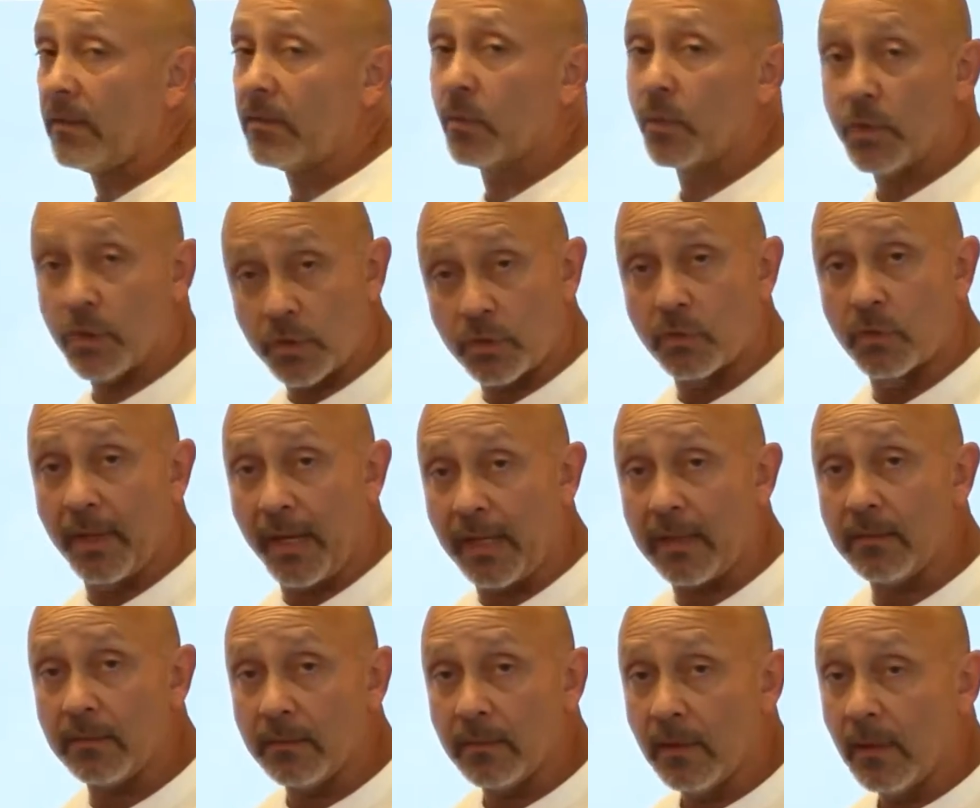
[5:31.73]
which is
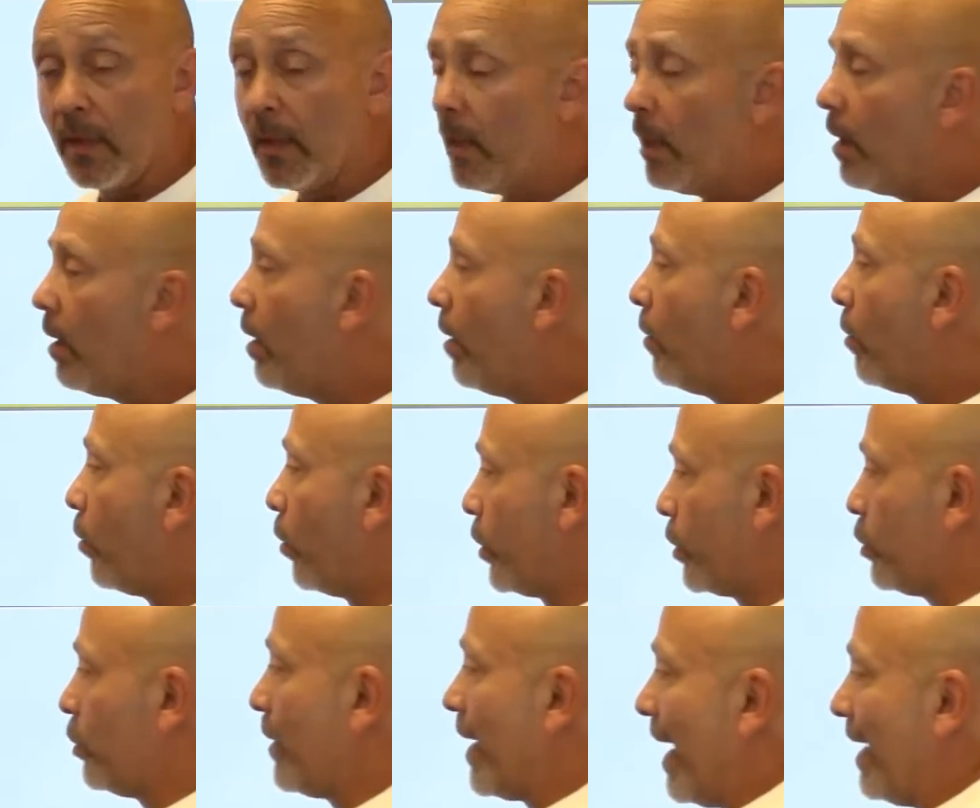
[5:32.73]
great,
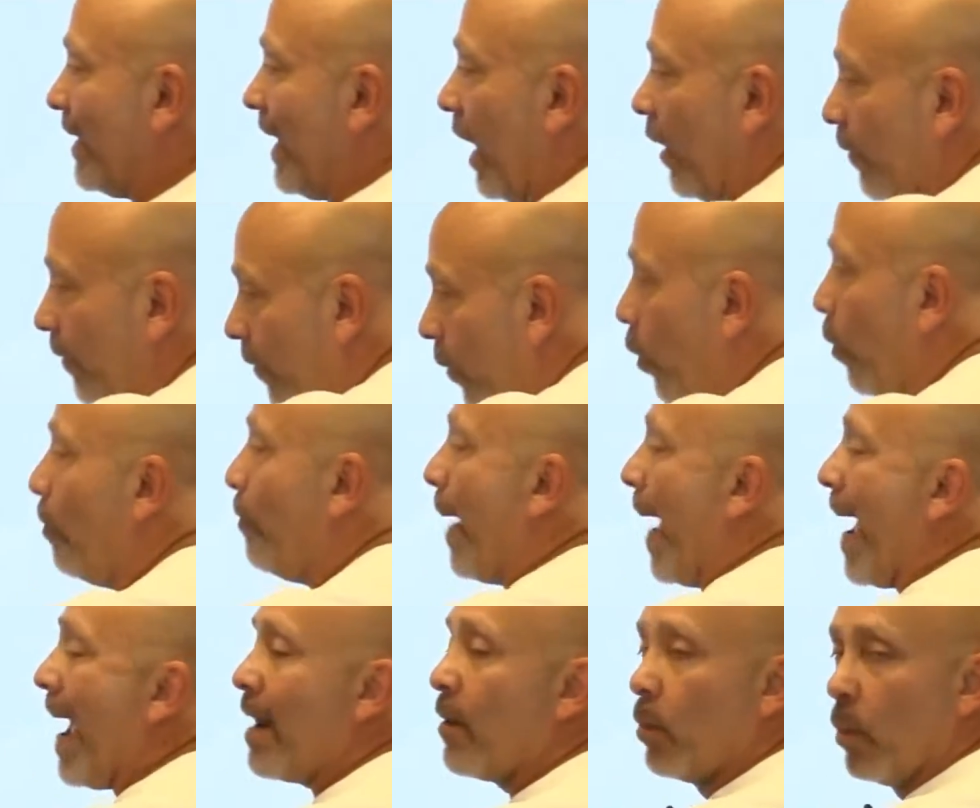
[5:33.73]
which you get that full
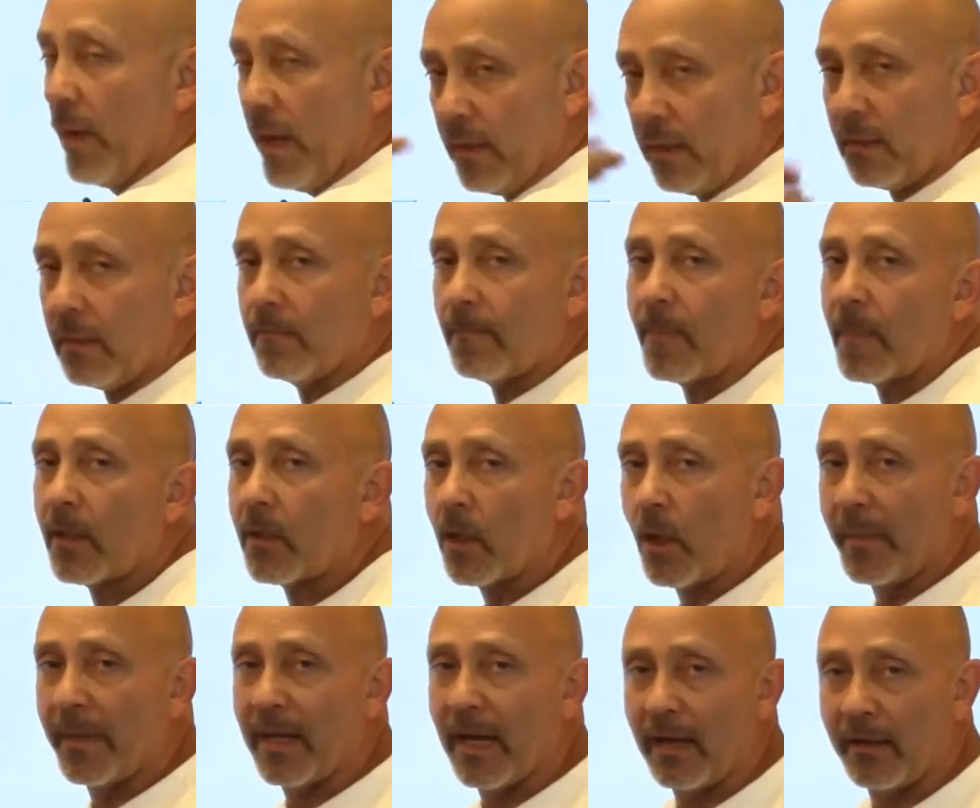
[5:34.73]
bandwidth
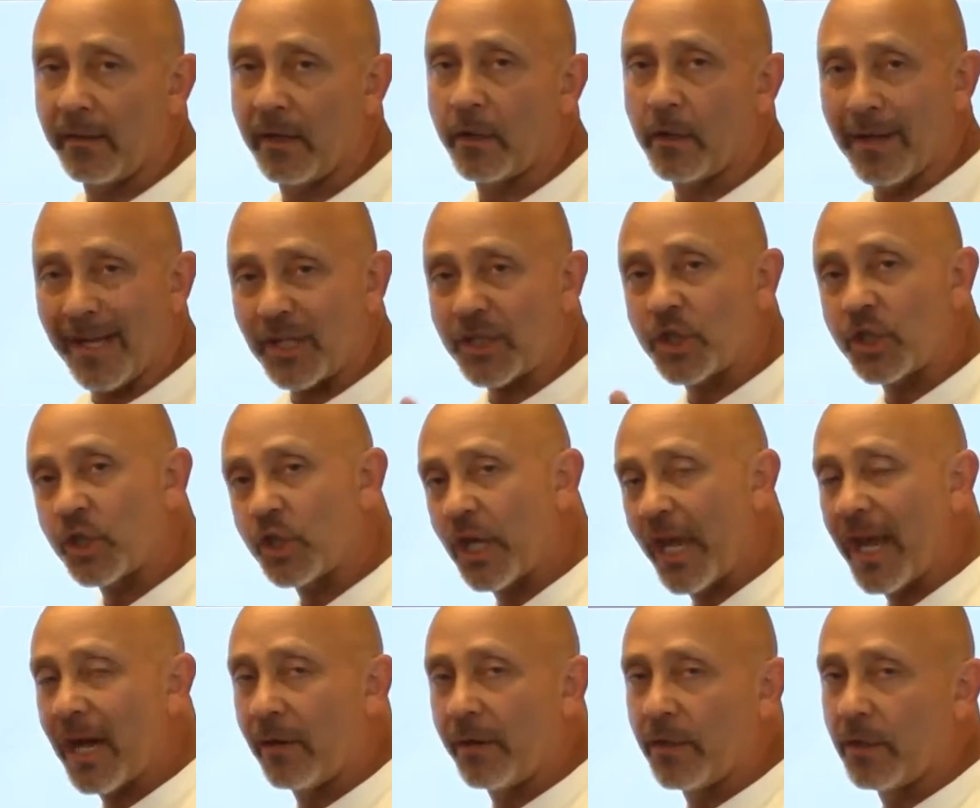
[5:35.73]
coming out of there. You're not
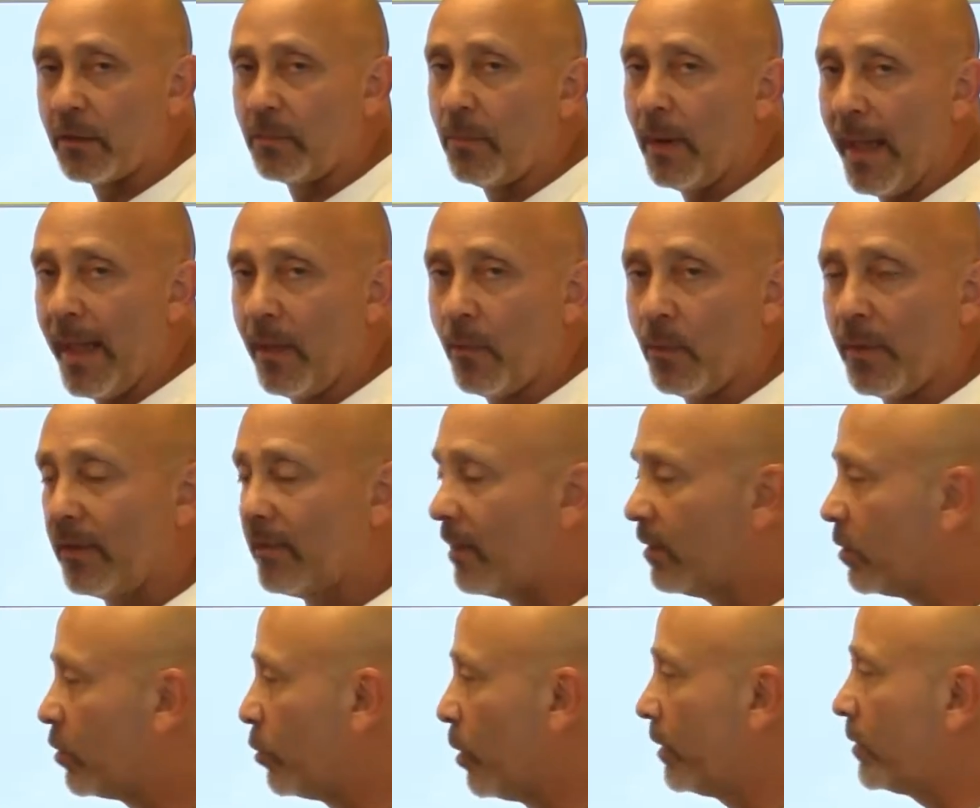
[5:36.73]
sharing your bandwidth.
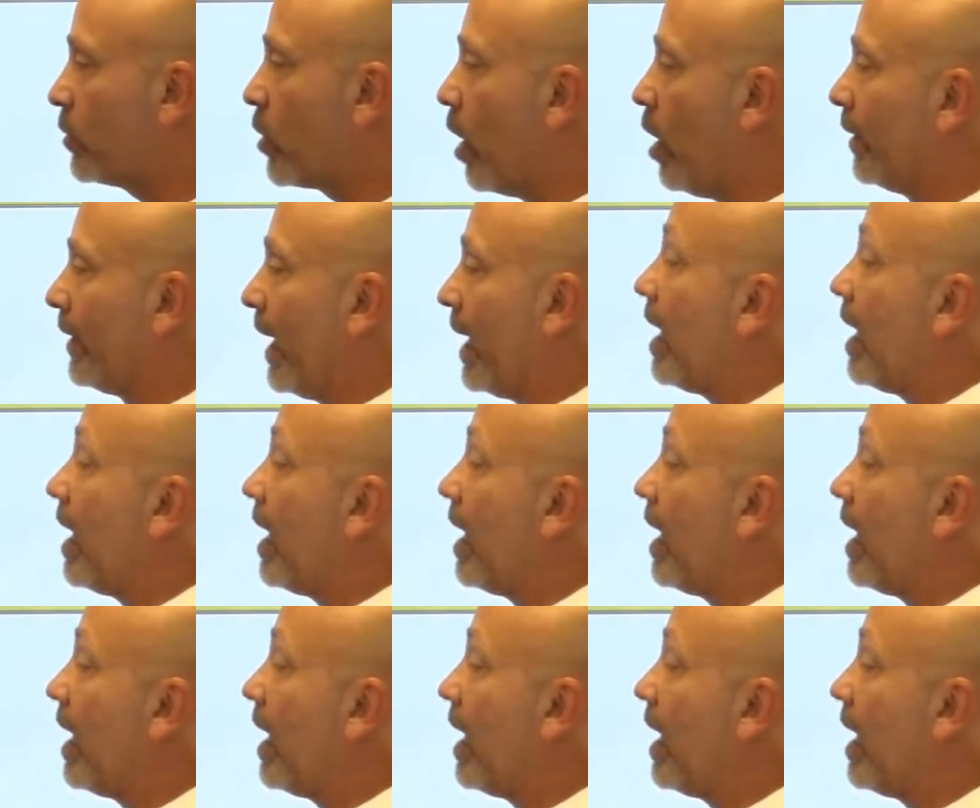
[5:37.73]
This is what's called a